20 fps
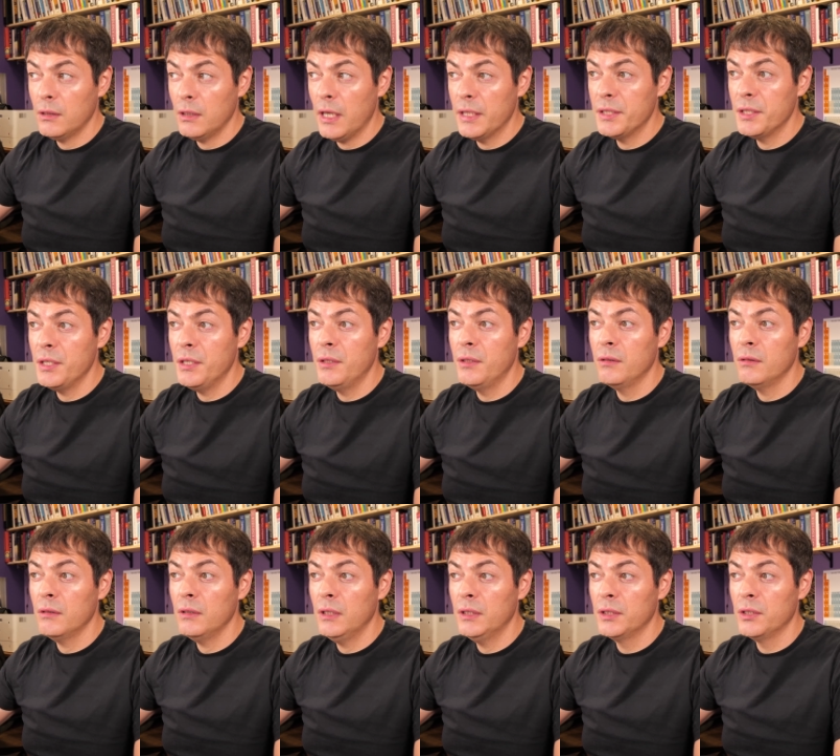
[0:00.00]
as
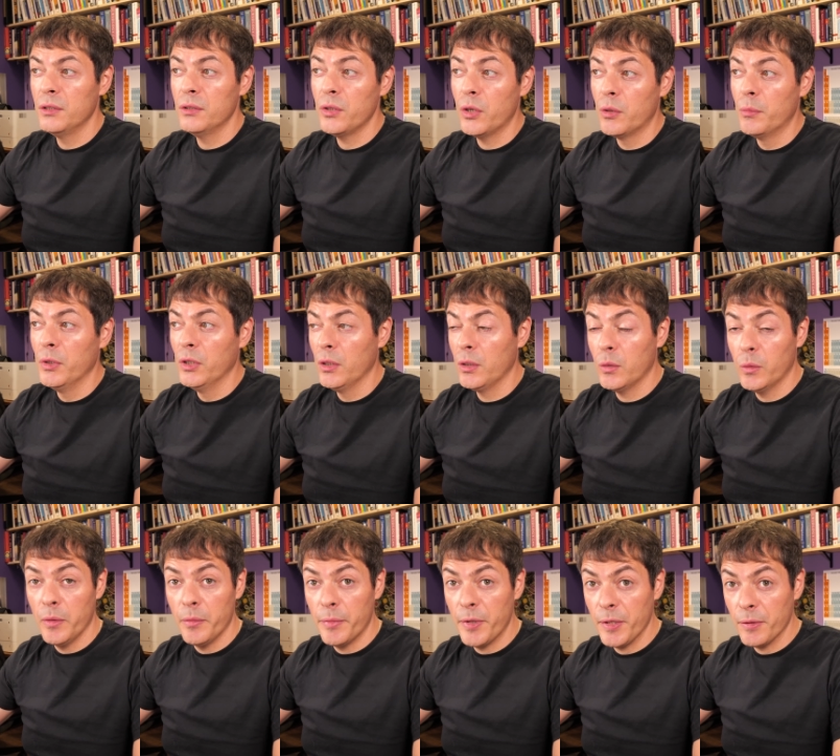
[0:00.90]
in it's in thermal
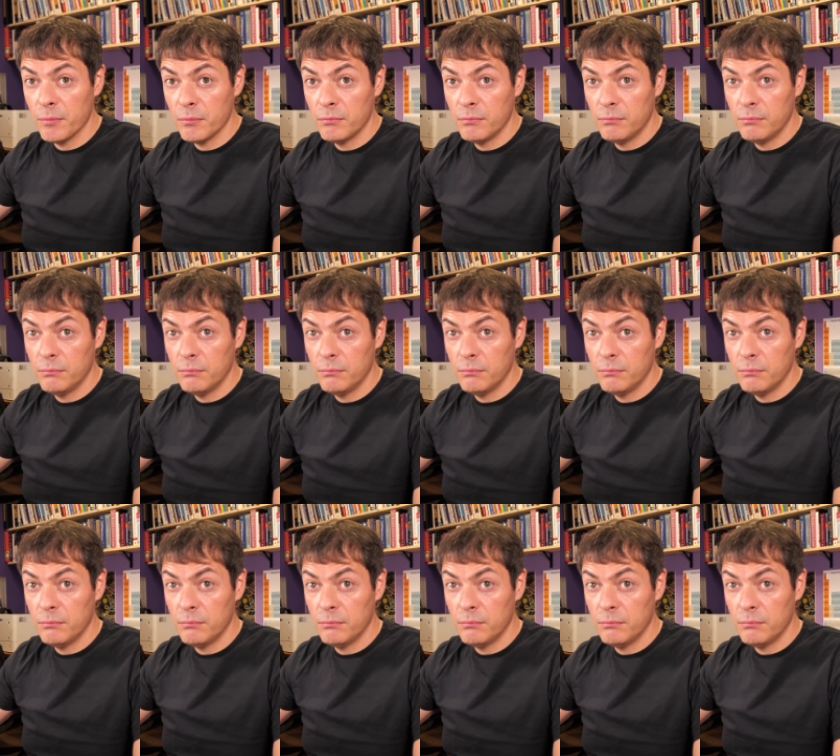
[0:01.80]
equilibrium,